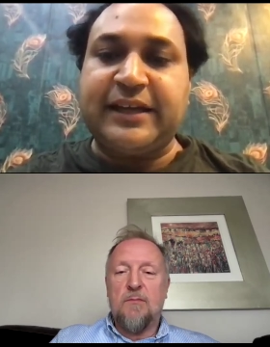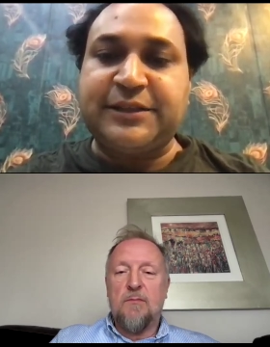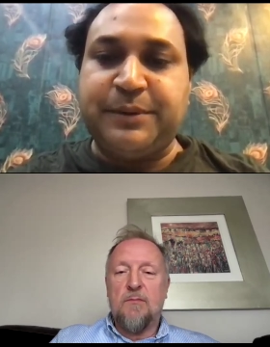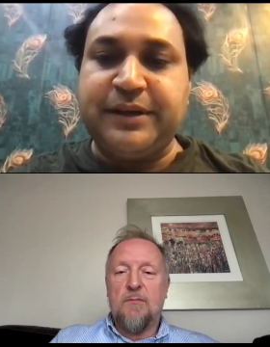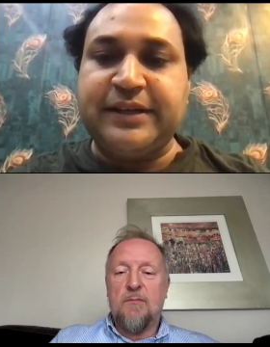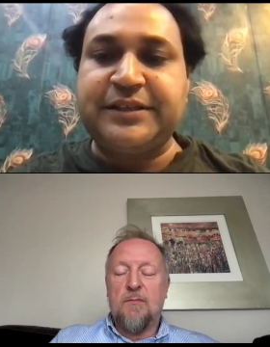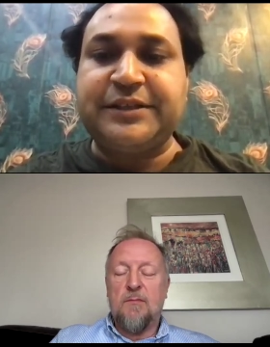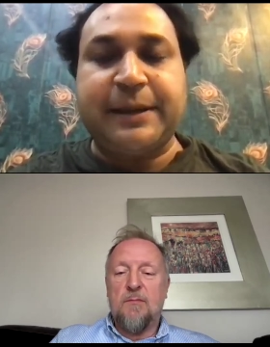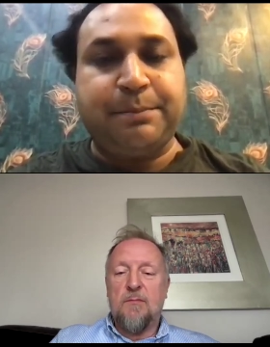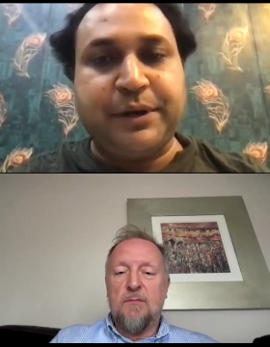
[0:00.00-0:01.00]
Speaker 1: experience
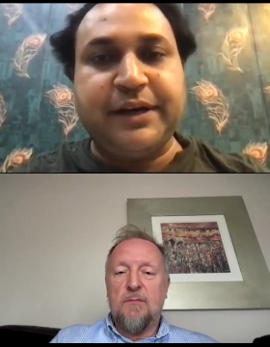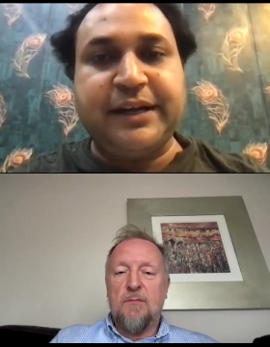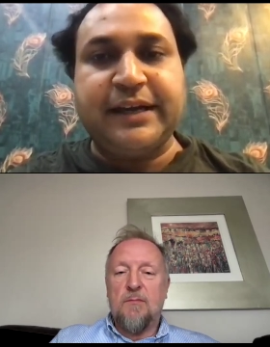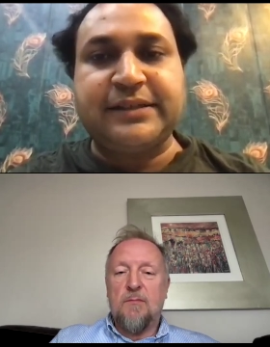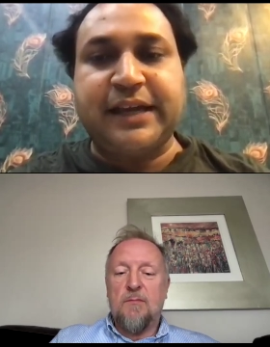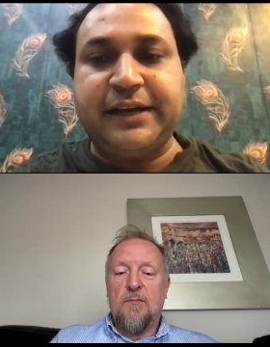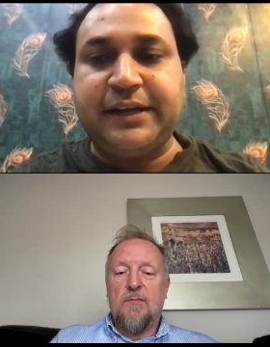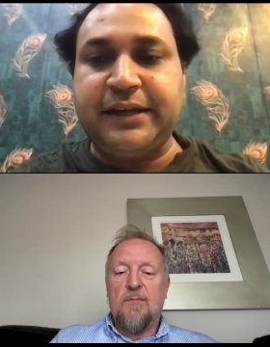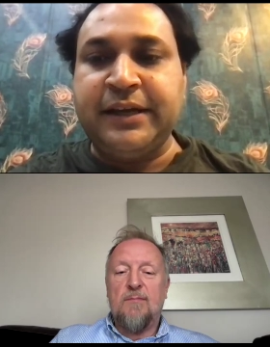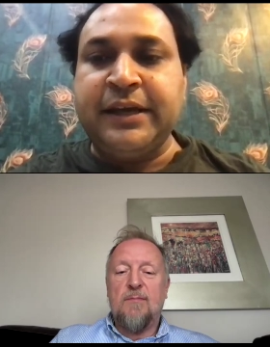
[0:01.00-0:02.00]
temporary
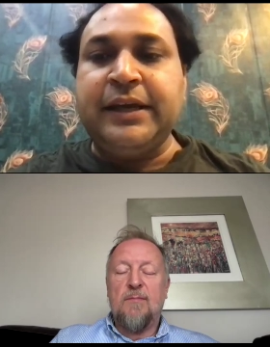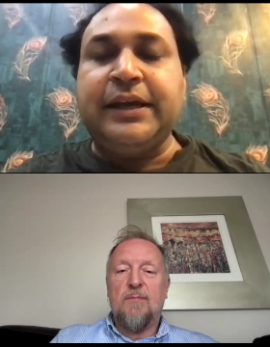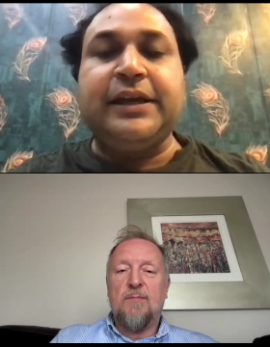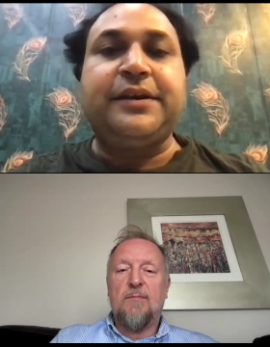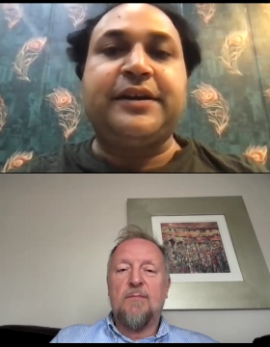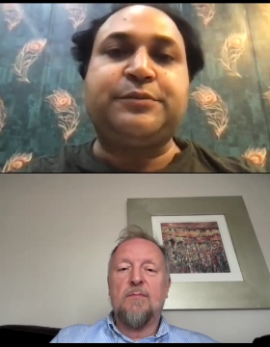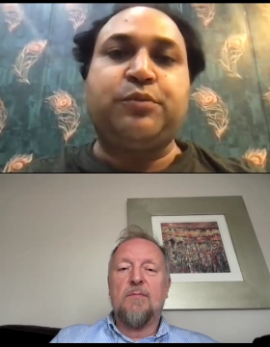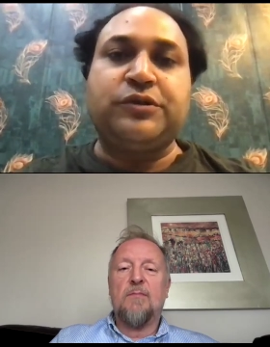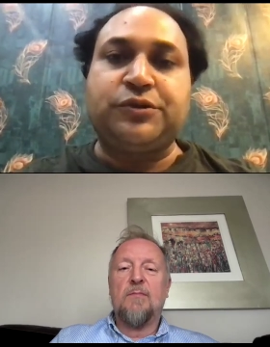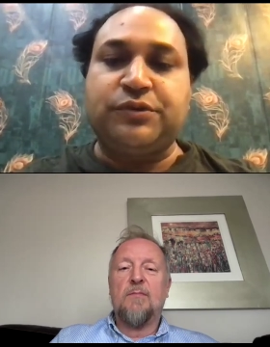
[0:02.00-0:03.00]
anxiety in
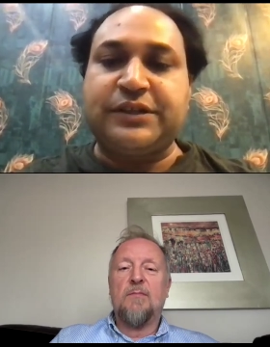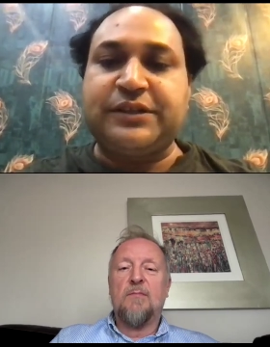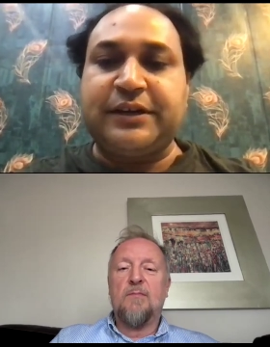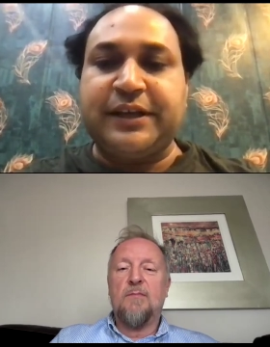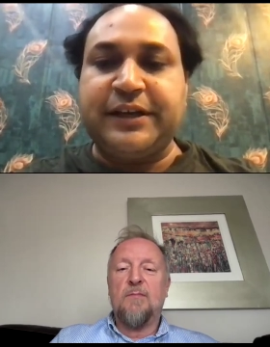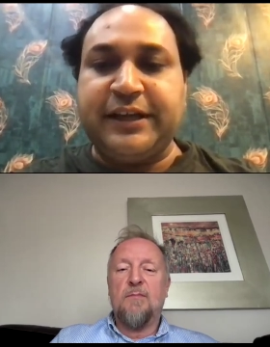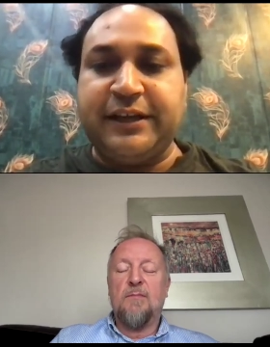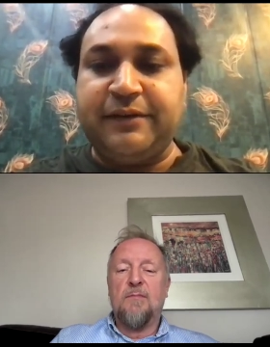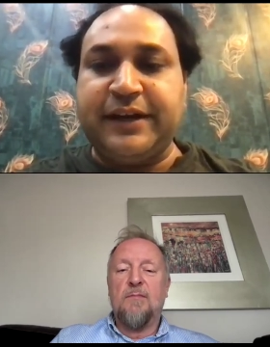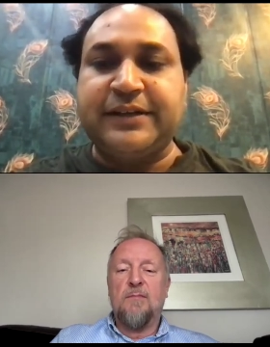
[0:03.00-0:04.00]
response to the certain
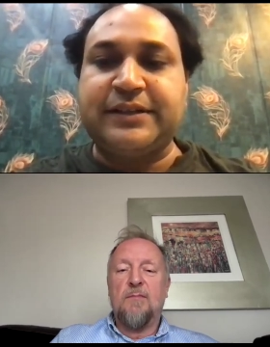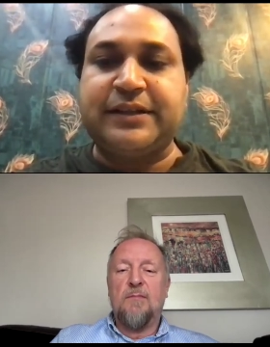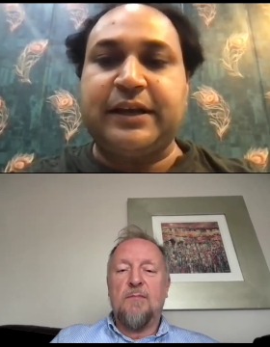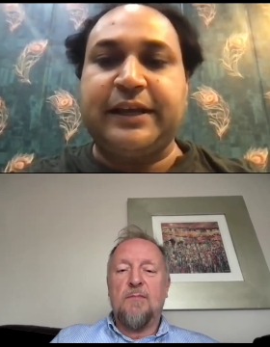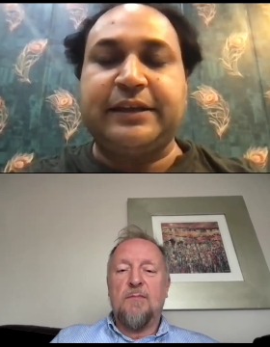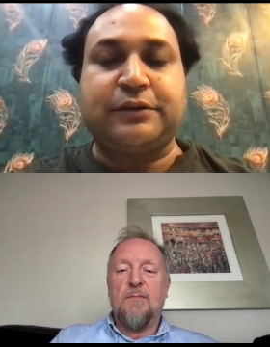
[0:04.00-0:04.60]
events, like,